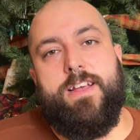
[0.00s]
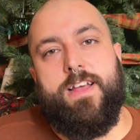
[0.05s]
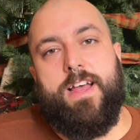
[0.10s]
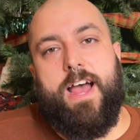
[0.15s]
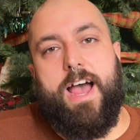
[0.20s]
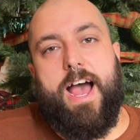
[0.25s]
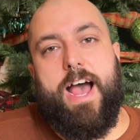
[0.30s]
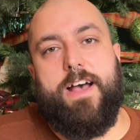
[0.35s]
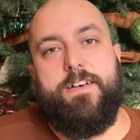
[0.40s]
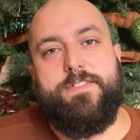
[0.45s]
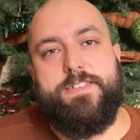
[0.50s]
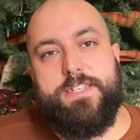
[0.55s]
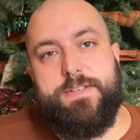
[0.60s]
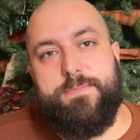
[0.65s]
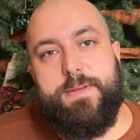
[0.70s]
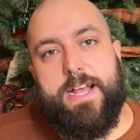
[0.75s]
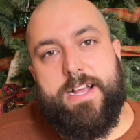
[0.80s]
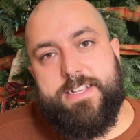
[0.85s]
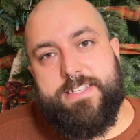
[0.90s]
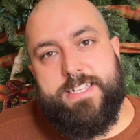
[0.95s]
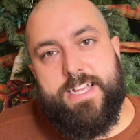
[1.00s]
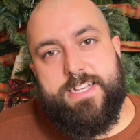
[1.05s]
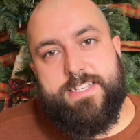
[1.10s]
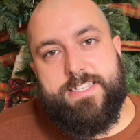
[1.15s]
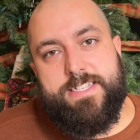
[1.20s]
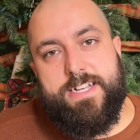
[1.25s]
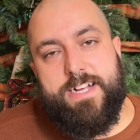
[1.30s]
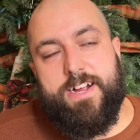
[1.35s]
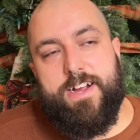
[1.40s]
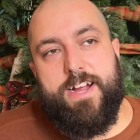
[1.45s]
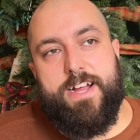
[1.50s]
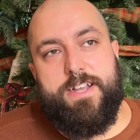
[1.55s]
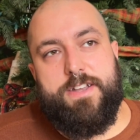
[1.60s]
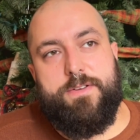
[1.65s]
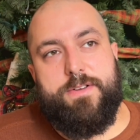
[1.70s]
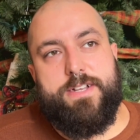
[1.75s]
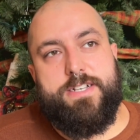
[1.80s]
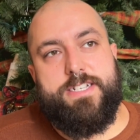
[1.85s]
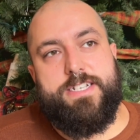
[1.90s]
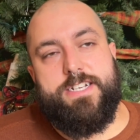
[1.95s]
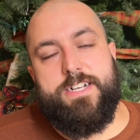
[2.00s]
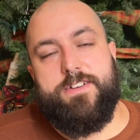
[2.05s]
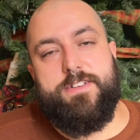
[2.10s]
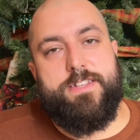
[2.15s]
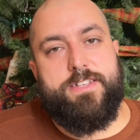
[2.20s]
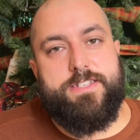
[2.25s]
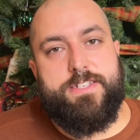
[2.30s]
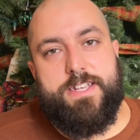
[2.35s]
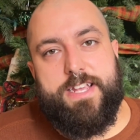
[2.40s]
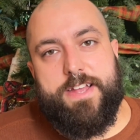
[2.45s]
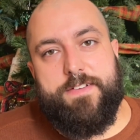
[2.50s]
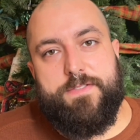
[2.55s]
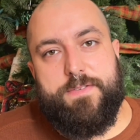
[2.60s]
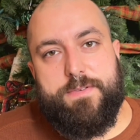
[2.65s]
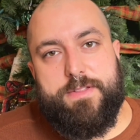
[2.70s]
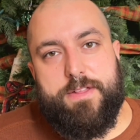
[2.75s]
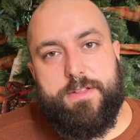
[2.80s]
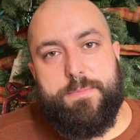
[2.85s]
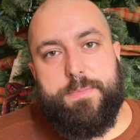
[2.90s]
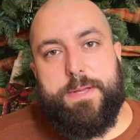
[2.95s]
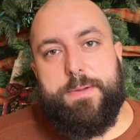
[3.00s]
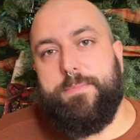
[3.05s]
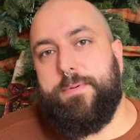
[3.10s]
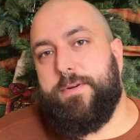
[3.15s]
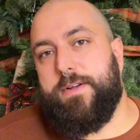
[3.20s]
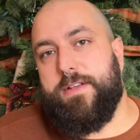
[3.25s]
have some excess there, and you can share this gift with other people,